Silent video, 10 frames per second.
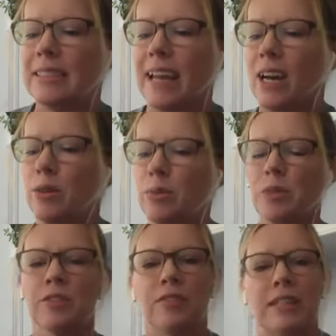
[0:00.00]

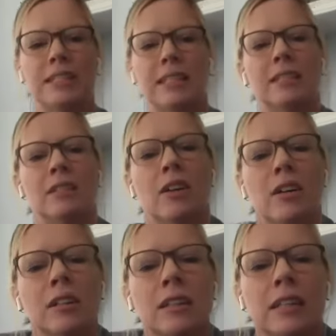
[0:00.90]
downward facing
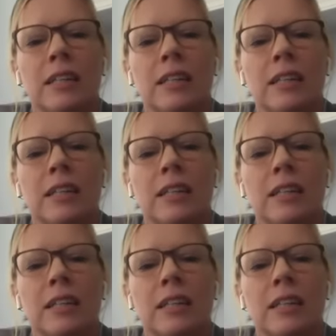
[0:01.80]
dog.